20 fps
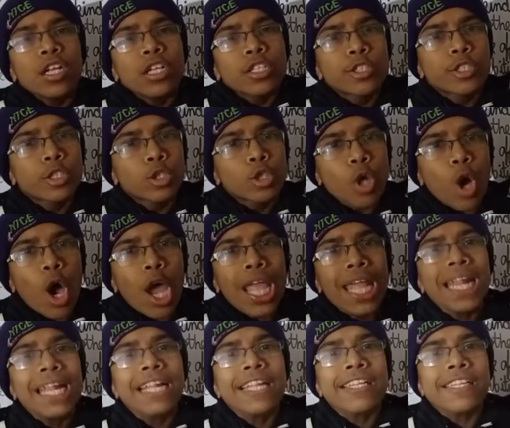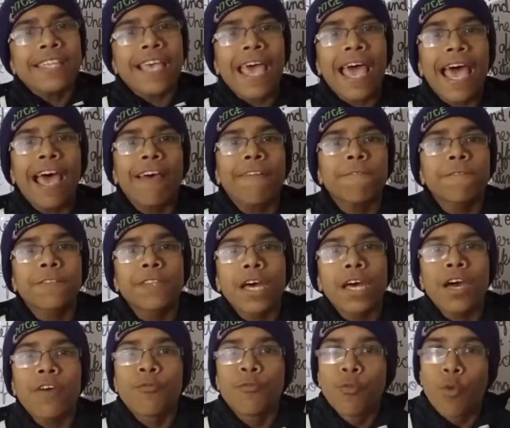soils have
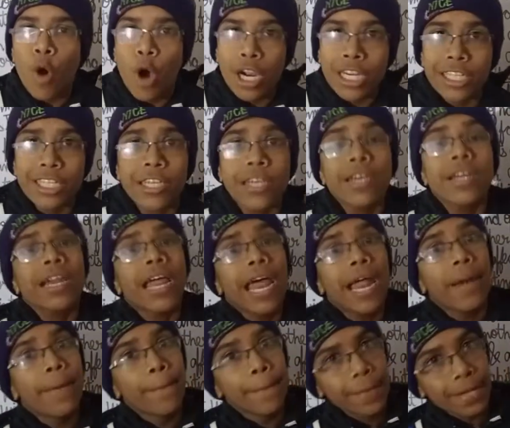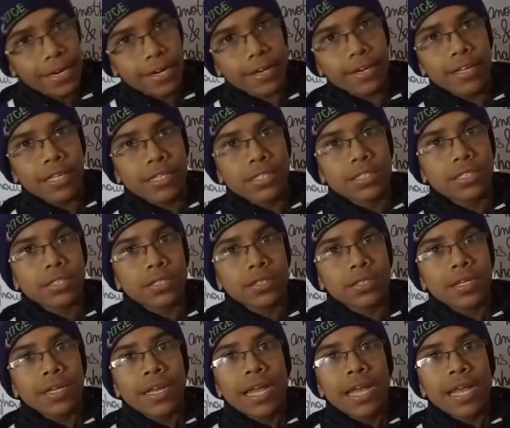the water and minerals